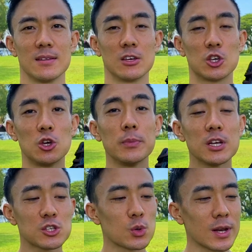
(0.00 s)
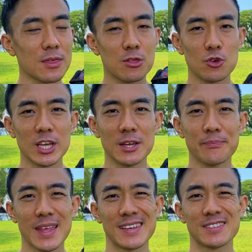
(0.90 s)
The Cumulus 23
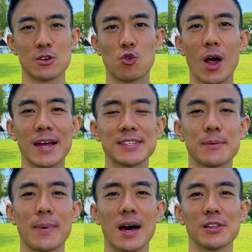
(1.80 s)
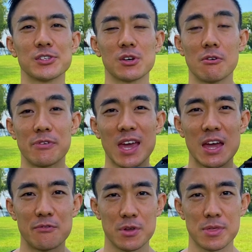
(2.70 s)
has the right amount of
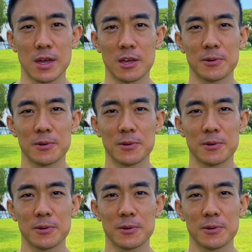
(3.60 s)
everything.